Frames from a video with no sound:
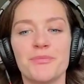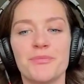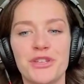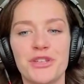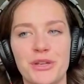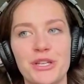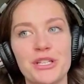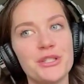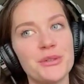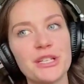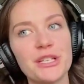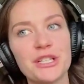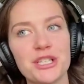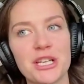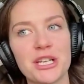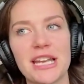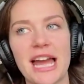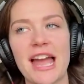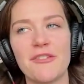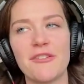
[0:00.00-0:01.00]
you could do an
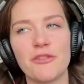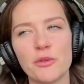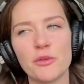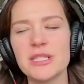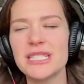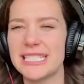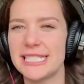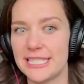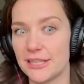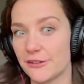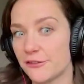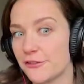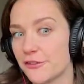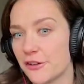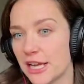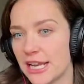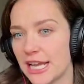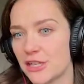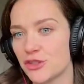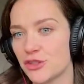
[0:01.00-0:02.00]
agenda. Everyone's
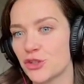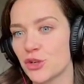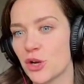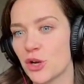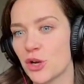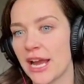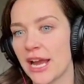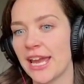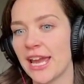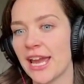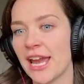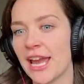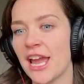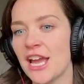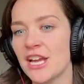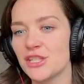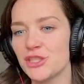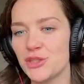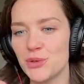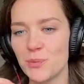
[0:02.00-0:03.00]
different, and trying
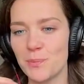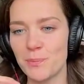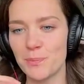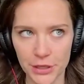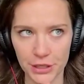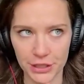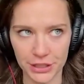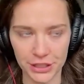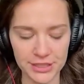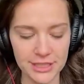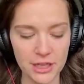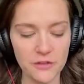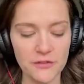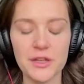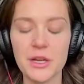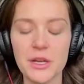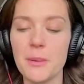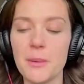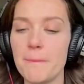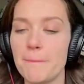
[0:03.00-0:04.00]
to put
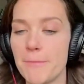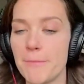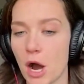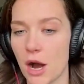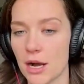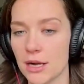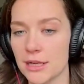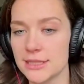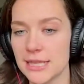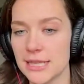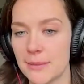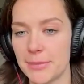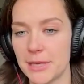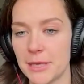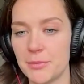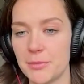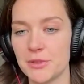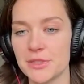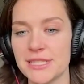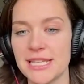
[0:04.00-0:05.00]
yourself in a box that
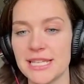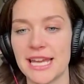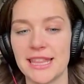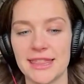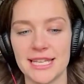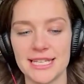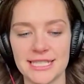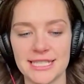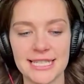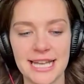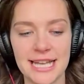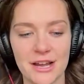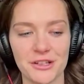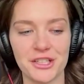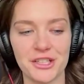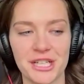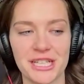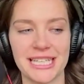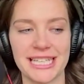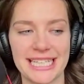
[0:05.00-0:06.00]
people say, this is how
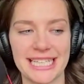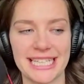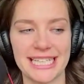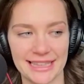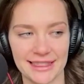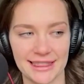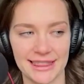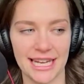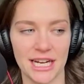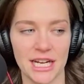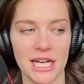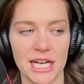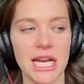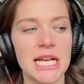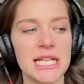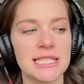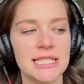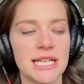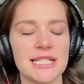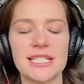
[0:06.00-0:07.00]
you're going to get there,
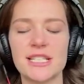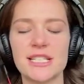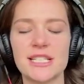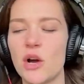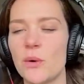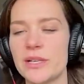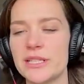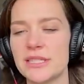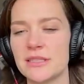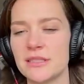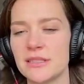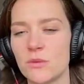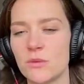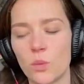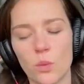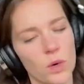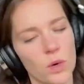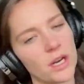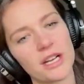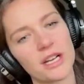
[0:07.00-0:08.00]
doesn't always
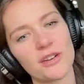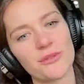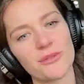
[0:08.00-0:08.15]
work,